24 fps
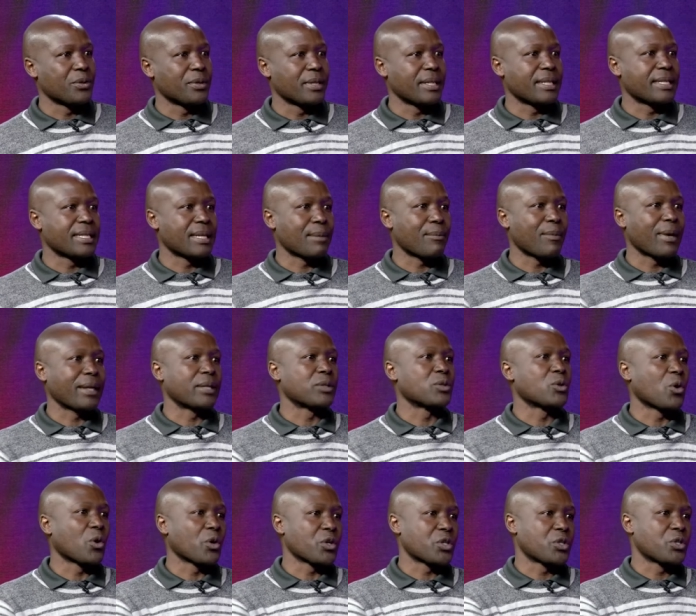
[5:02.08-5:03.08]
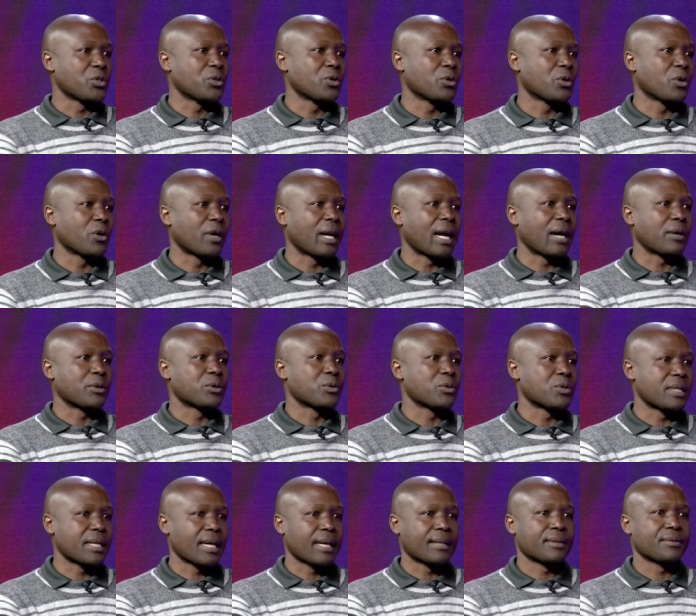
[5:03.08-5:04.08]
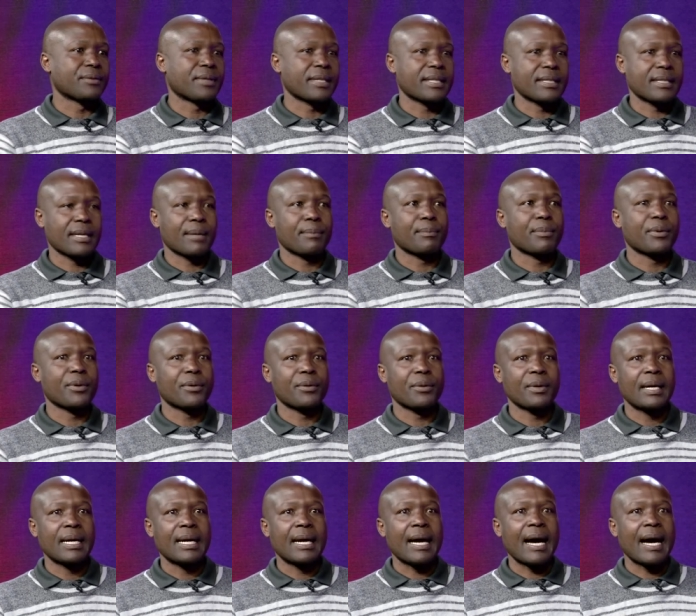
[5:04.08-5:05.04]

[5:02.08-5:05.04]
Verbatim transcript: You need someone to coach you on how to start, for example,